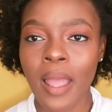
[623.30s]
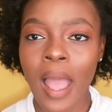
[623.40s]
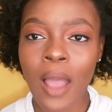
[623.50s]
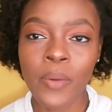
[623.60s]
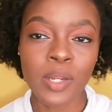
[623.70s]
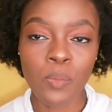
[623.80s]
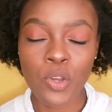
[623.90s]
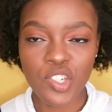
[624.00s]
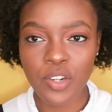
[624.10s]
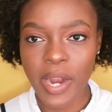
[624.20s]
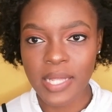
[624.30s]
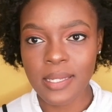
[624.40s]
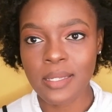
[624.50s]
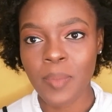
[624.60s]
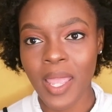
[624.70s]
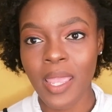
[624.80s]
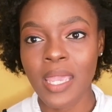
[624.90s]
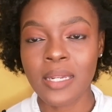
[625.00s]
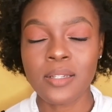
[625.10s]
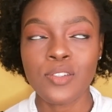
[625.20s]
how it moisturizes my
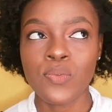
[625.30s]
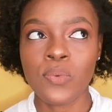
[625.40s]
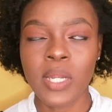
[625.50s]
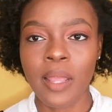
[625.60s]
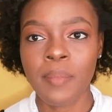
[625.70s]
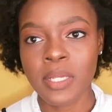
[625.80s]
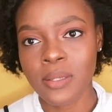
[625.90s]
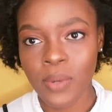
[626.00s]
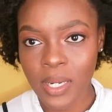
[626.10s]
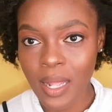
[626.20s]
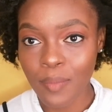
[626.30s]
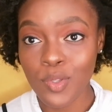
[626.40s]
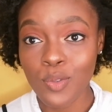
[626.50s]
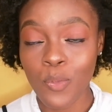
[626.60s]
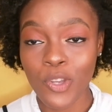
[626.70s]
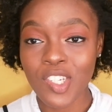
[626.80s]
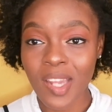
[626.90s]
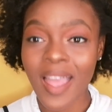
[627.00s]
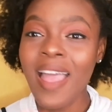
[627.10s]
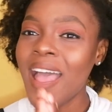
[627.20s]
hair it's really amazing when it comes to
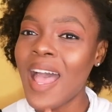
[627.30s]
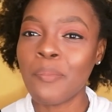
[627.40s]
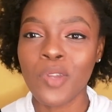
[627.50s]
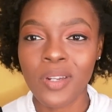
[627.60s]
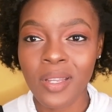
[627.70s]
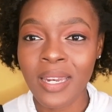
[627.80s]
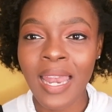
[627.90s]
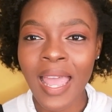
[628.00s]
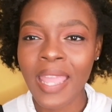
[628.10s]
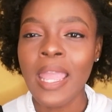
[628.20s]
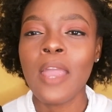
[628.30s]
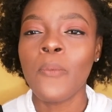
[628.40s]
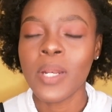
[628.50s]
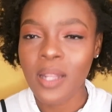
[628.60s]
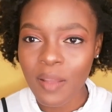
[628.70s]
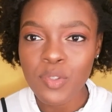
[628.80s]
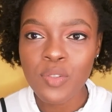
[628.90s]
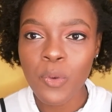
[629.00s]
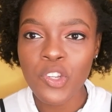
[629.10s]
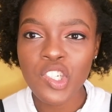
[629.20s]
moisture i'm not gonna lie when it comes
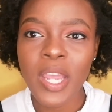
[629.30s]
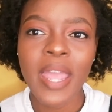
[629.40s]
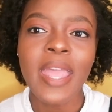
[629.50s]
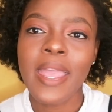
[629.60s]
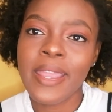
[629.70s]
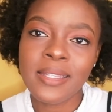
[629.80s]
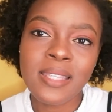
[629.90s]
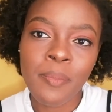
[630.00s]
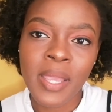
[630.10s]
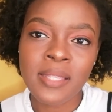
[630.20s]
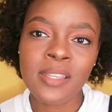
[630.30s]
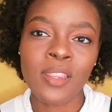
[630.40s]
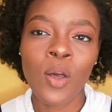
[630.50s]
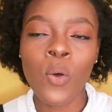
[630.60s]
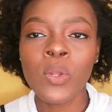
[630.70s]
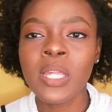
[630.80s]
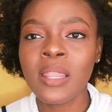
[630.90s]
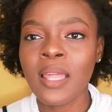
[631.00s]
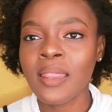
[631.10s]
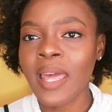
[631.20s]
to moisture it's amazing the only
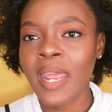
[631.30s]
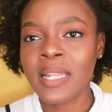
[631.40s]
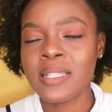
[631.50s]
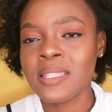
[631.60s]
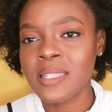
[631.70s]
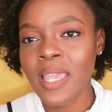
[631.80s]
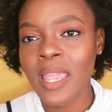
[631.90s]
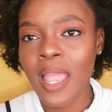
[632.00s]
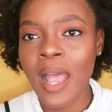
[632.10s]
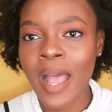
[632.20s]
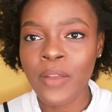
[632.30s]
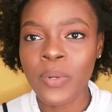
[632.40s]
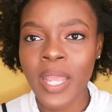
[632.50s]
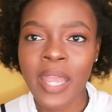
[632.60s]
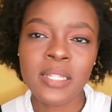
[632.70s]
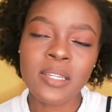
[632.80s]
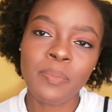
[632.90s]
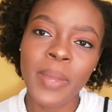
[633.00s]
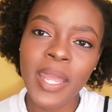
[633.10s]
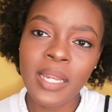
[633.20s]
thing that i'd say i
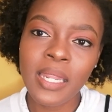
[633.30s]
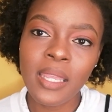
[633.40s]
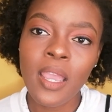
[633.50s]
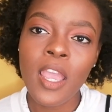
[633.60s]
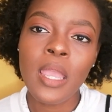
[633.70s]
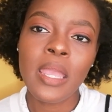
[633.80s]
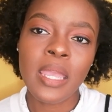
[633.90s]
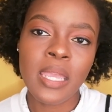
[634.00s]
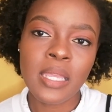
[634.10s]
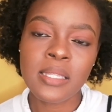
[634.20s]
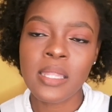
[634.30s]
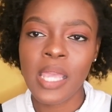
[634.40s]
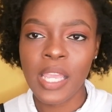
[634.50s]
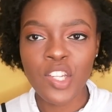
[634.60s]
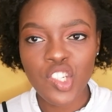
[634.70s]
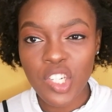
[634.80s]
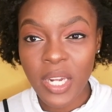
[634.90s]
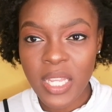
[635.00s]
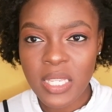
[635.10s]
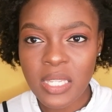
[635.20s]
reacted badly is the
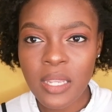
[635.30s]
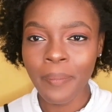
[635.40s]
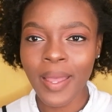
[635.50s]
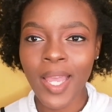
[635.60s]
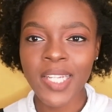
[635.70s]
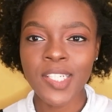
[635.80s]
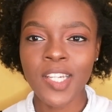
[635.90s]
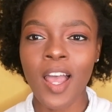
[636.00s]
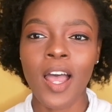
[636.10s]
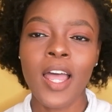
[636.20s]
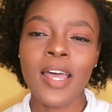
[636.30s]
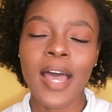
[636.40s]
itchiness but yeah